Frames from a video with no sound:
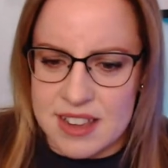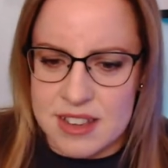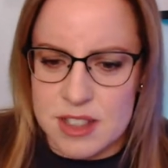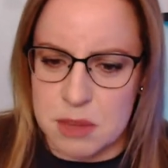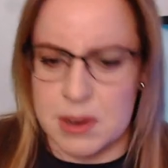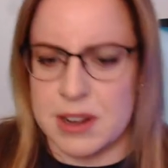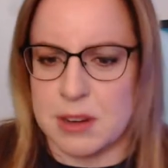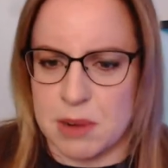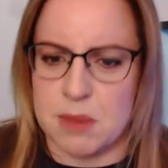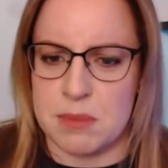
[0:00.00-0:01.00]
super
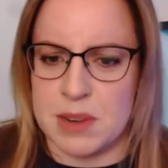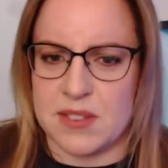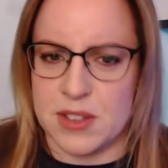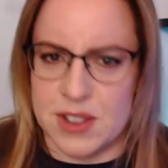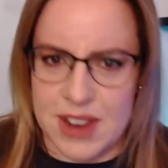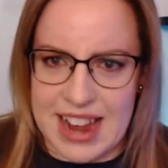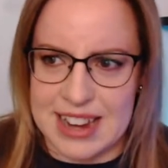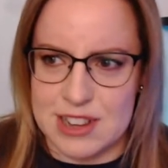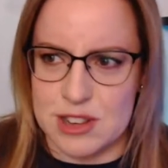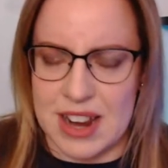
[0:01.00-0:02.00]
inappropriate for their
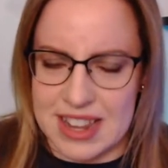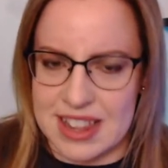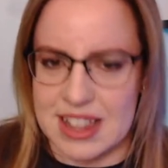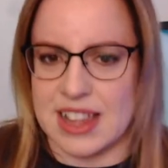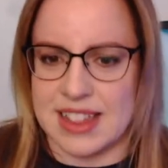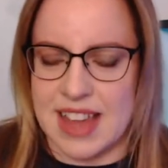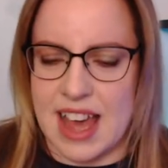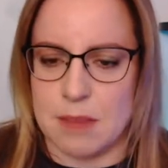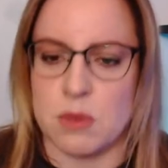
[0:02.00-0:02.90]
age or anything like that,